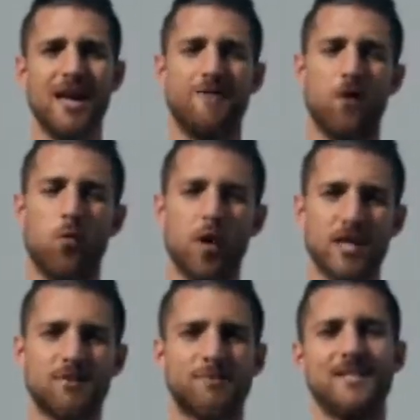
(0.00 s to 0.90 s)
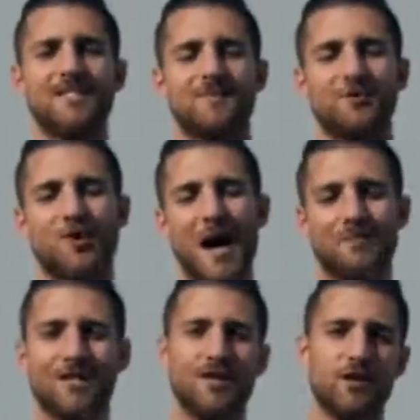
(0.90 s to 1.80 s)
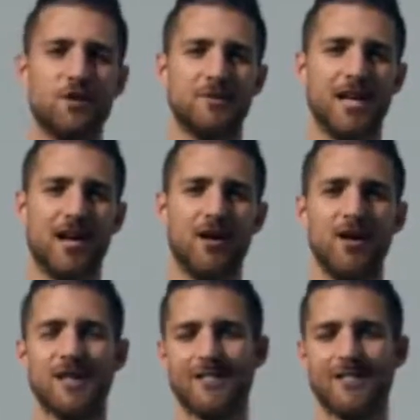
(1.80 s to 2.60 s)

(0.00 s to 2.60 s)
If it was, please subscribe to the YouTube channel.